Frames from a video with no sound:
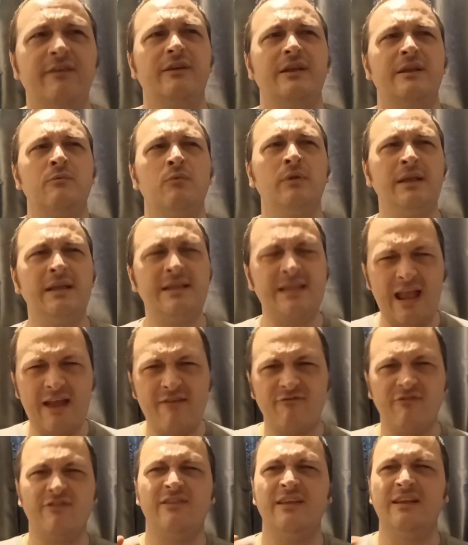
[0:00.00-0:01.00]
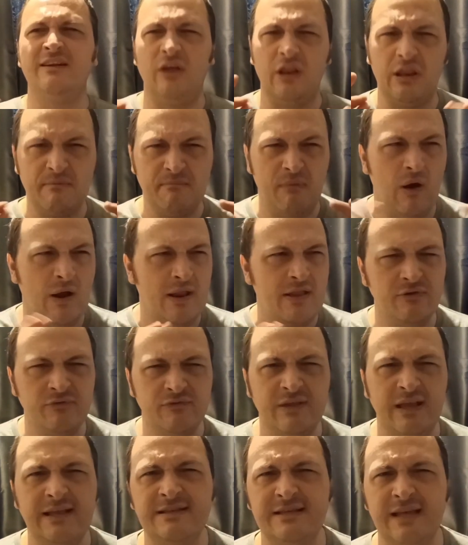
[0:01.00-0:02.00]
He wanted everything, like the
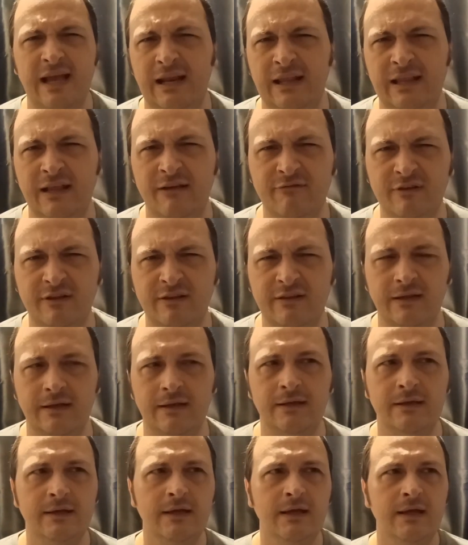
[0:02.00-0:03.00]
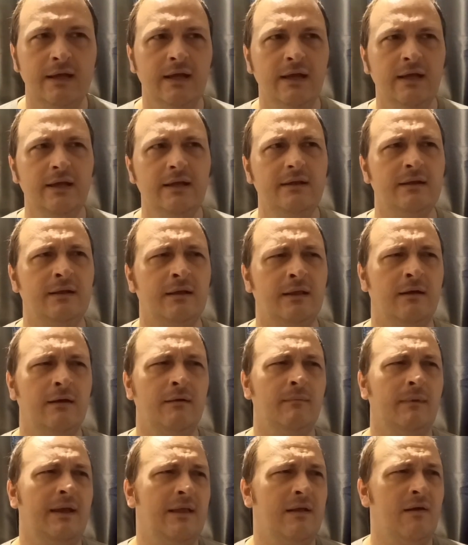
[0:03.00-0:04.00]
minute detail and everything. You know,
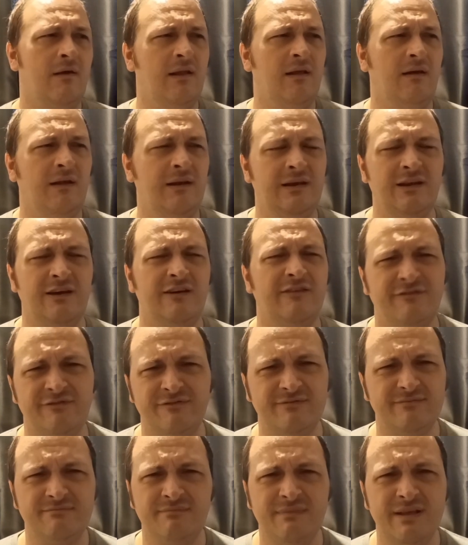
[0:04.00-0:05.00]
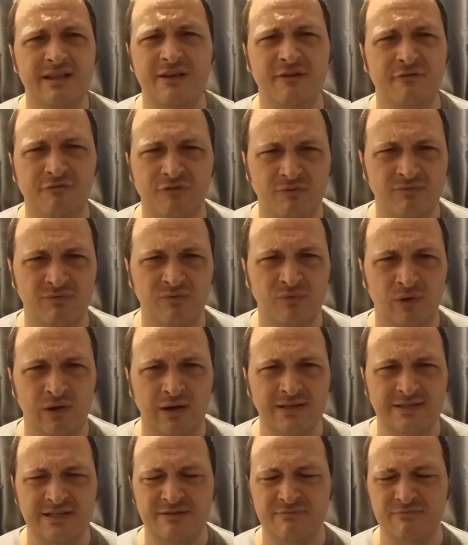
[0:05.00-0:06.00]
I mean, I, I love many of Robert
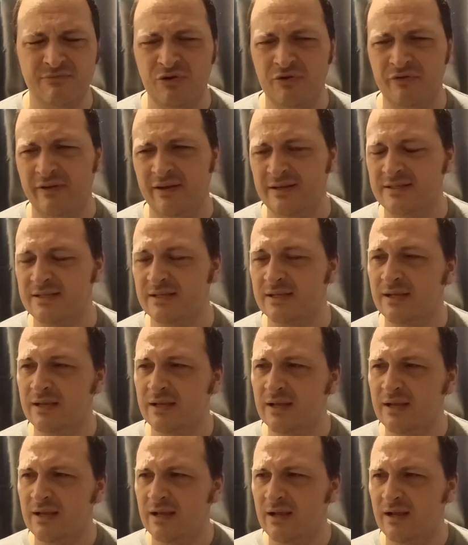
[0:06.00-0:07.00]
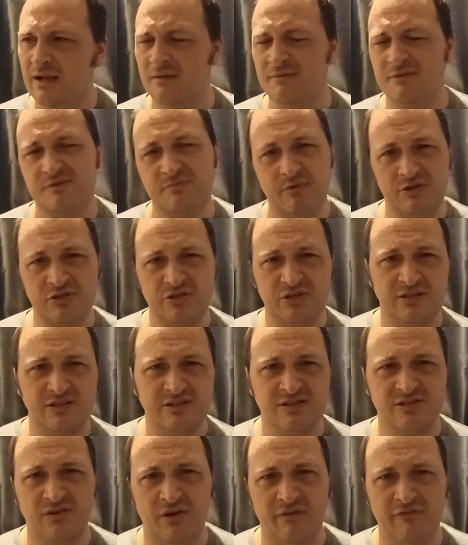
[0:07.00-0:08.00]
Wise's movies, and especially the
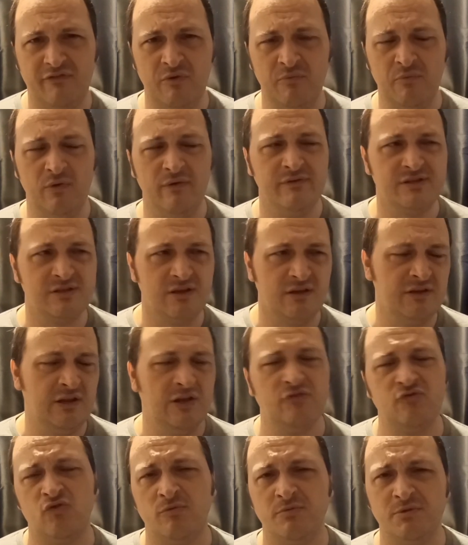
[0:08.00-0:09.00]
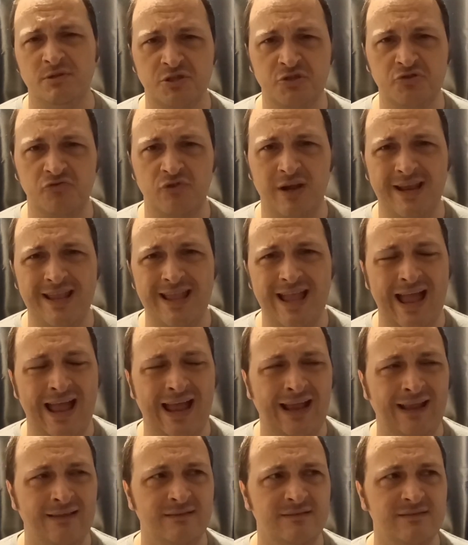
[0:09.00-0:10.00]
sci-fi movies like The Andromeda Strain
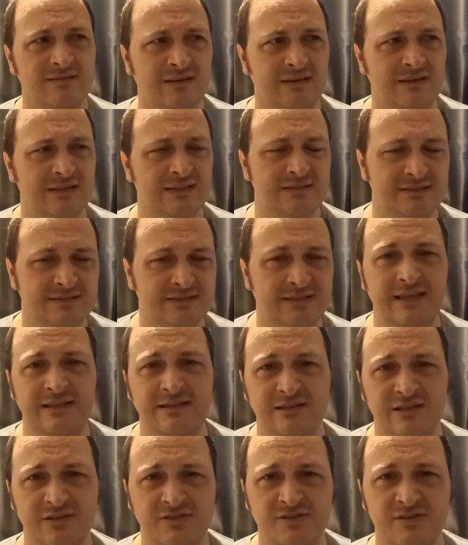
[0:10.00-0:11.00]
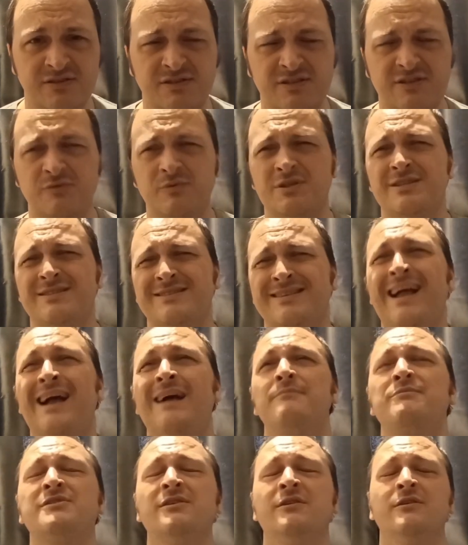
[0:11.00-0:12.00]
and uh, The Day the Earth Stood Still, which is an
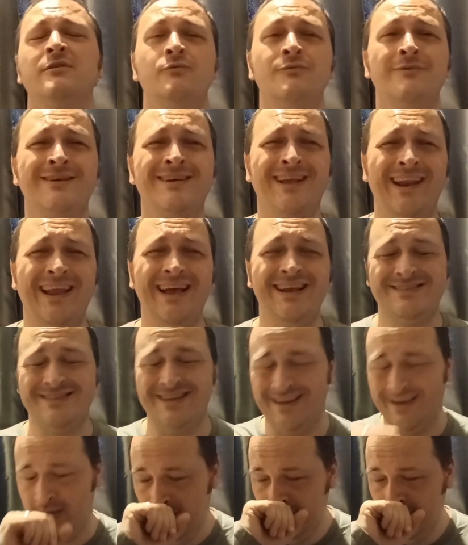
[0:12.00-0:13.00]
absolute classic.